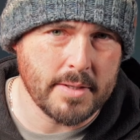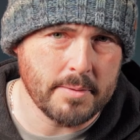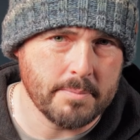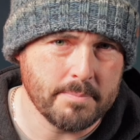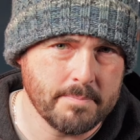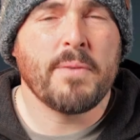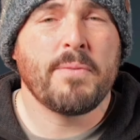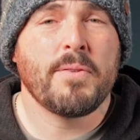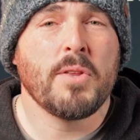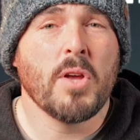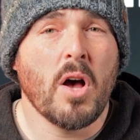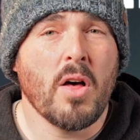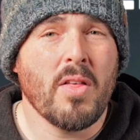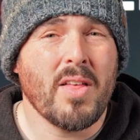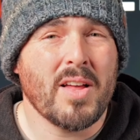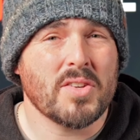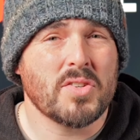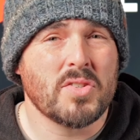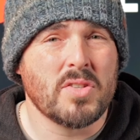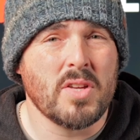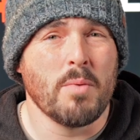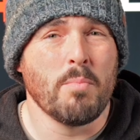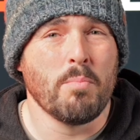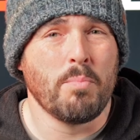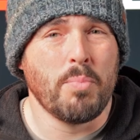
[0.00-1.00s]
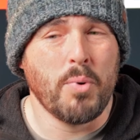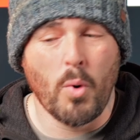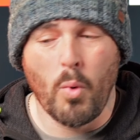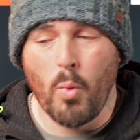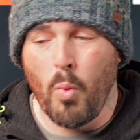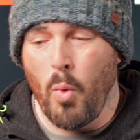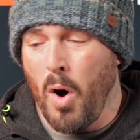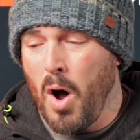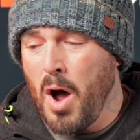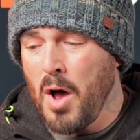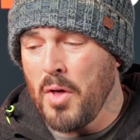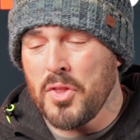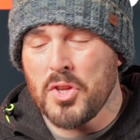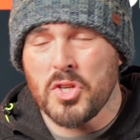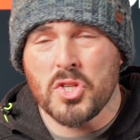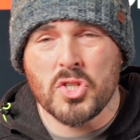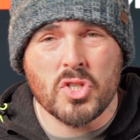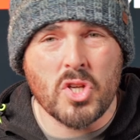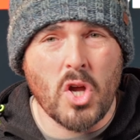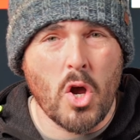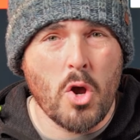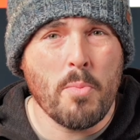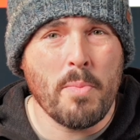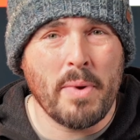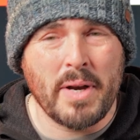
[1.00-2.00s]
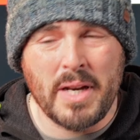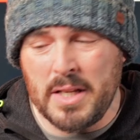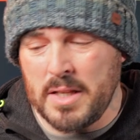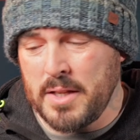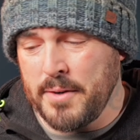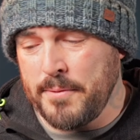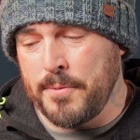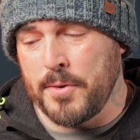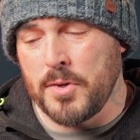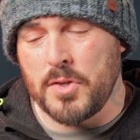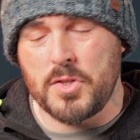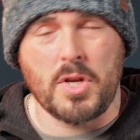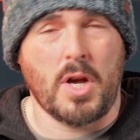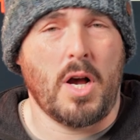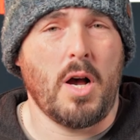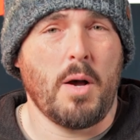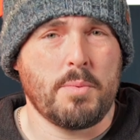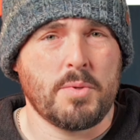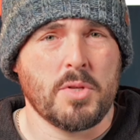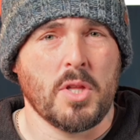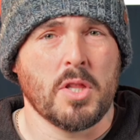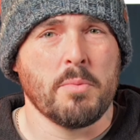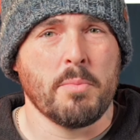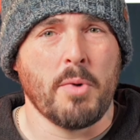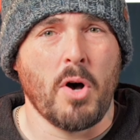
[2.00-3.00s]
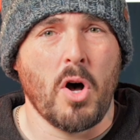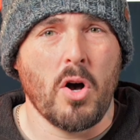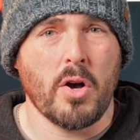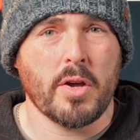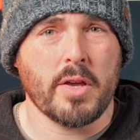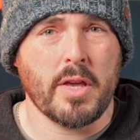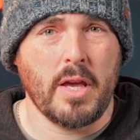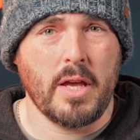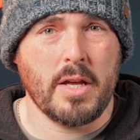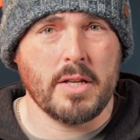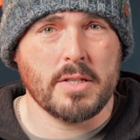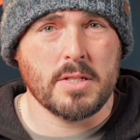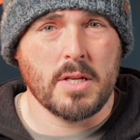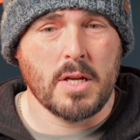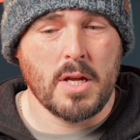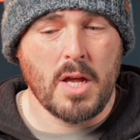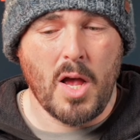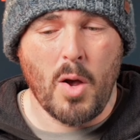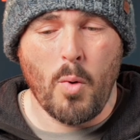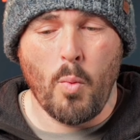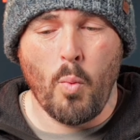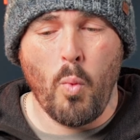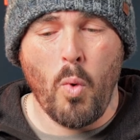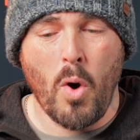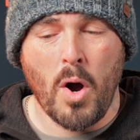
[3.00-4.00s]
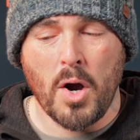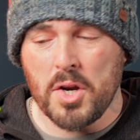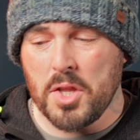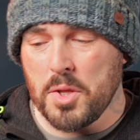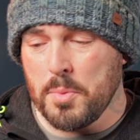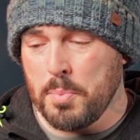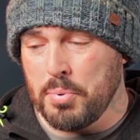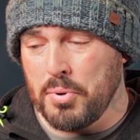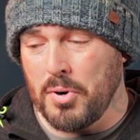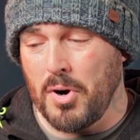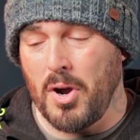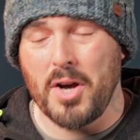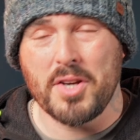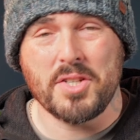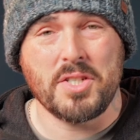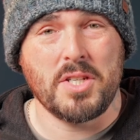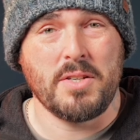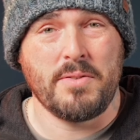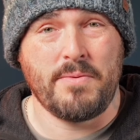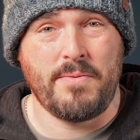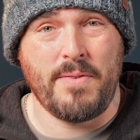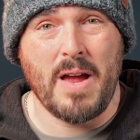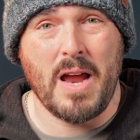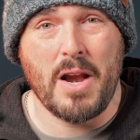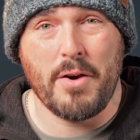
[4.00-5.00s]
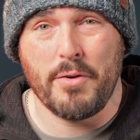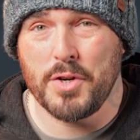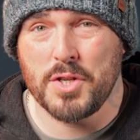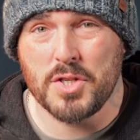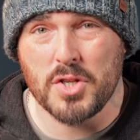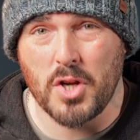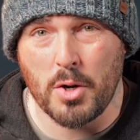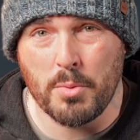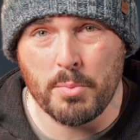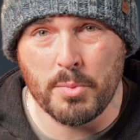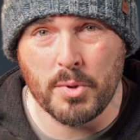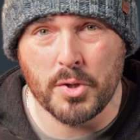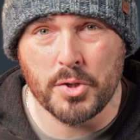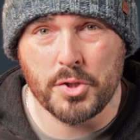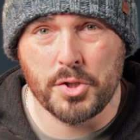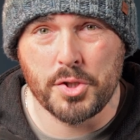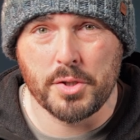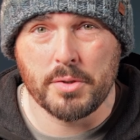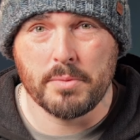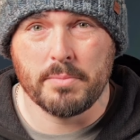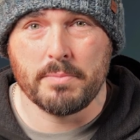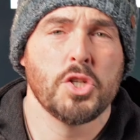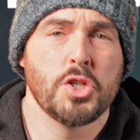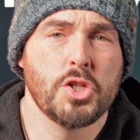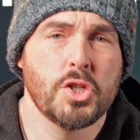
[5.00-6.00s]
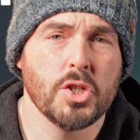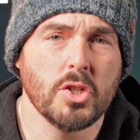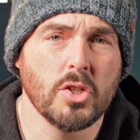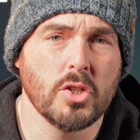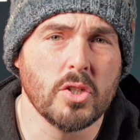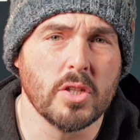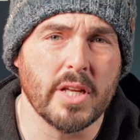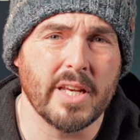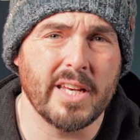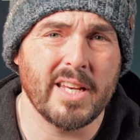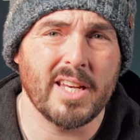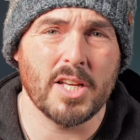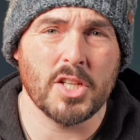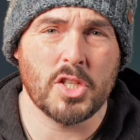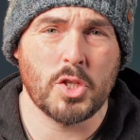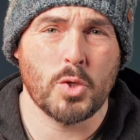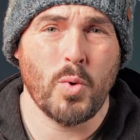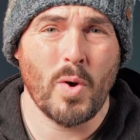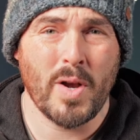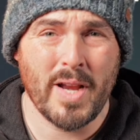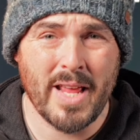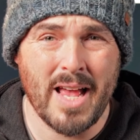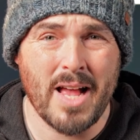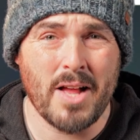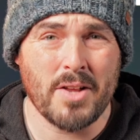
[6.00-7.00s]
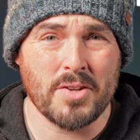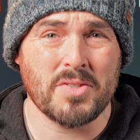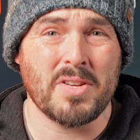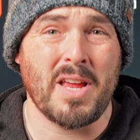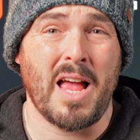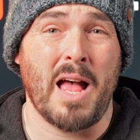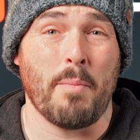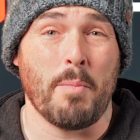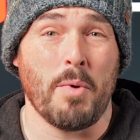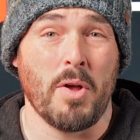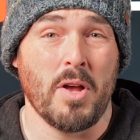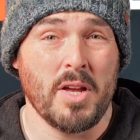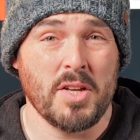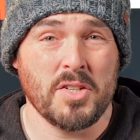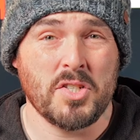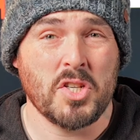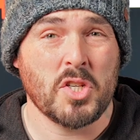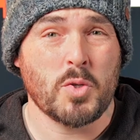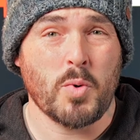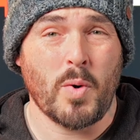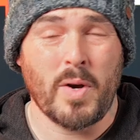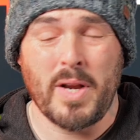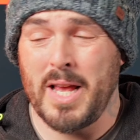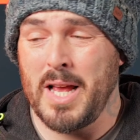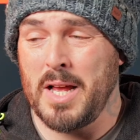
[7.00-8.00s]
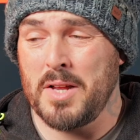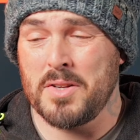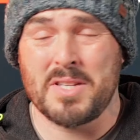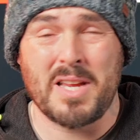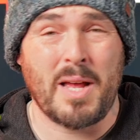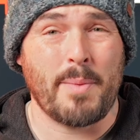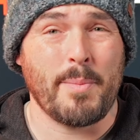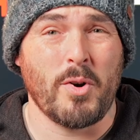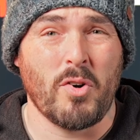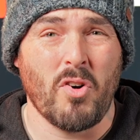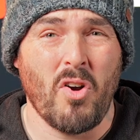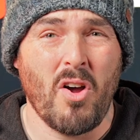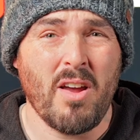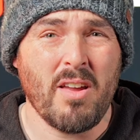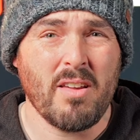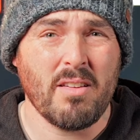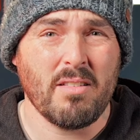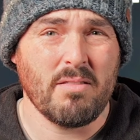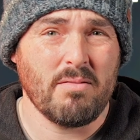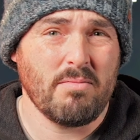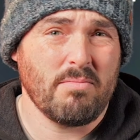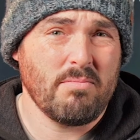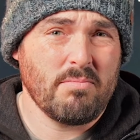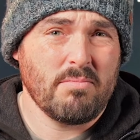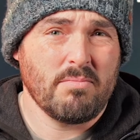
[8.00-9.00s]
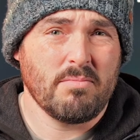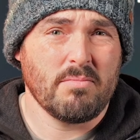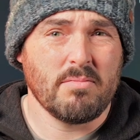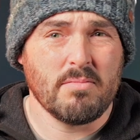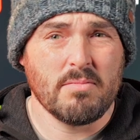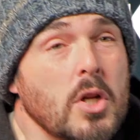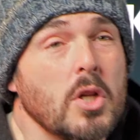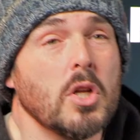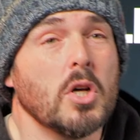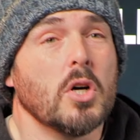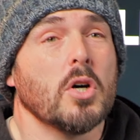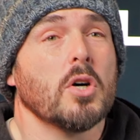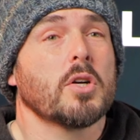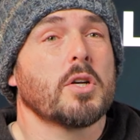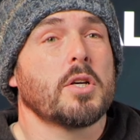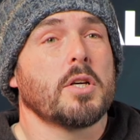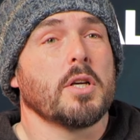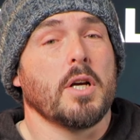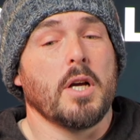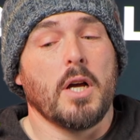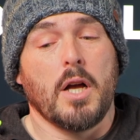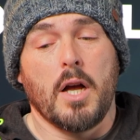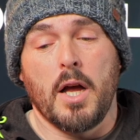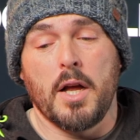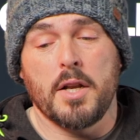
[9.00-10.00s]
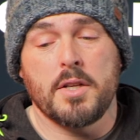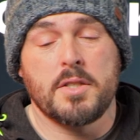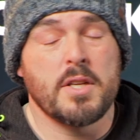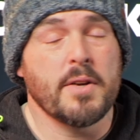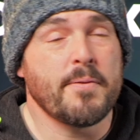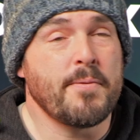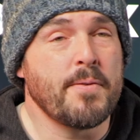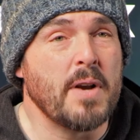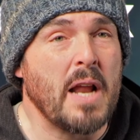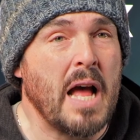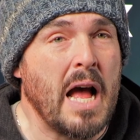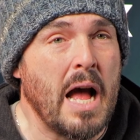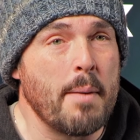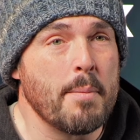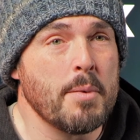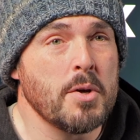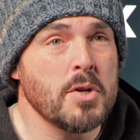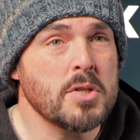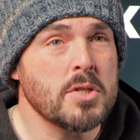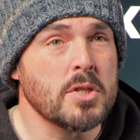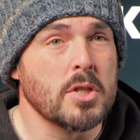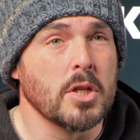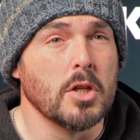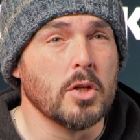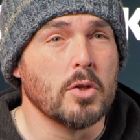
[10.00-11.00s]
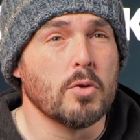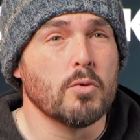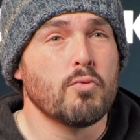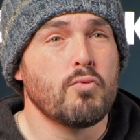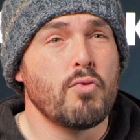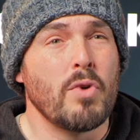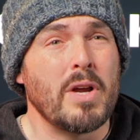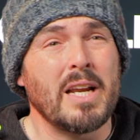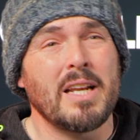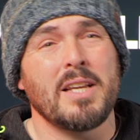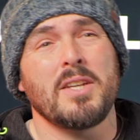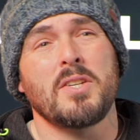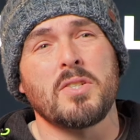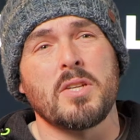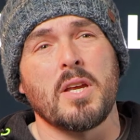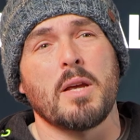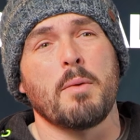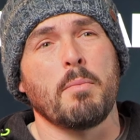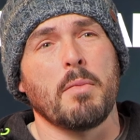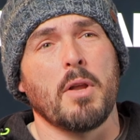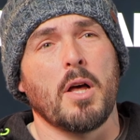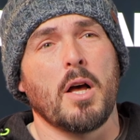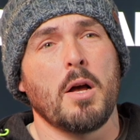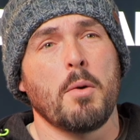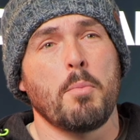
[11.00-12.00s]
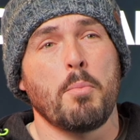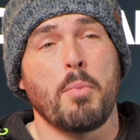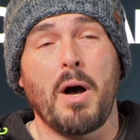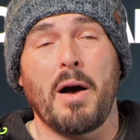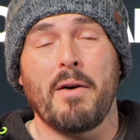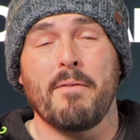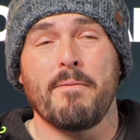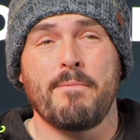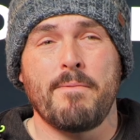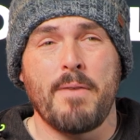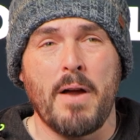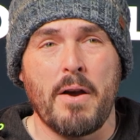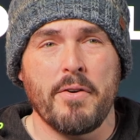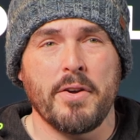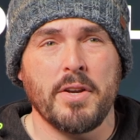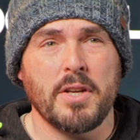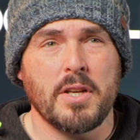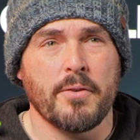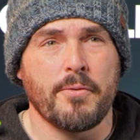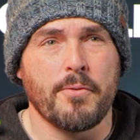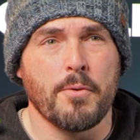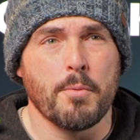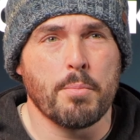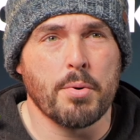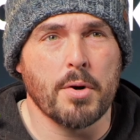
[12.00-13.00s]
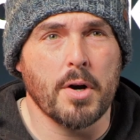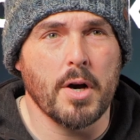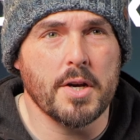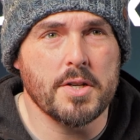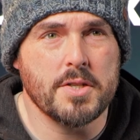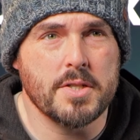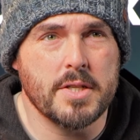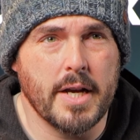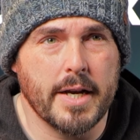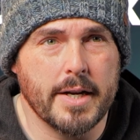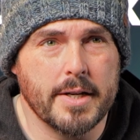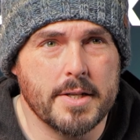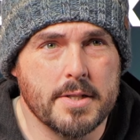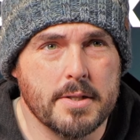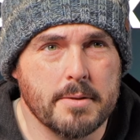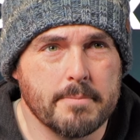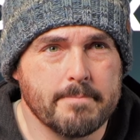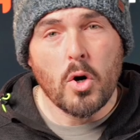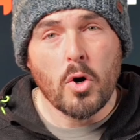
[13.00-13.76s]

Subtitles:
But if they are that simple, why are there so many different types on the market and why do the prices vary so much? Surely a 20-ounce hammer is a 20-ounce hammer, right? Today we're going to look at different hammers that look really similar but have very different price tags.